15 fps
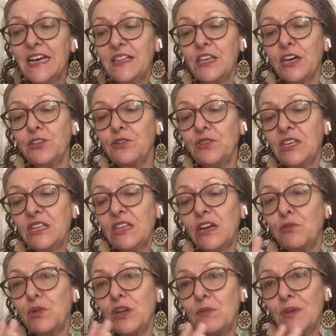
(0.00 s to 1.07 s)
The other thing that
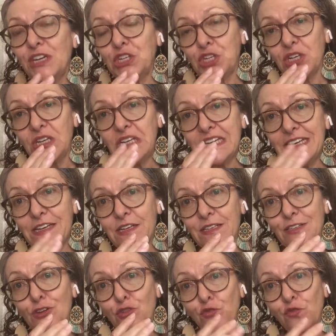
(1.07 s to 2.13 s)
I want to mention is
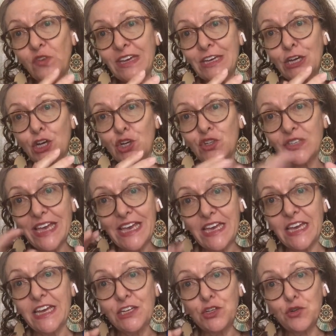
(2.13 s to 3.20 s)
your fingers
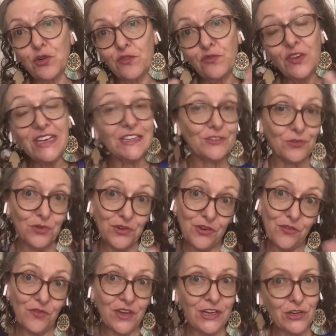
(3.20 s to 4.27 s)
and your feet, or your
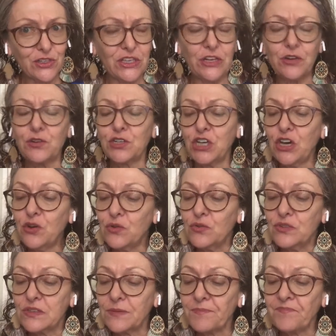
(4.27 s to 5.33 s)
fingers and your toes.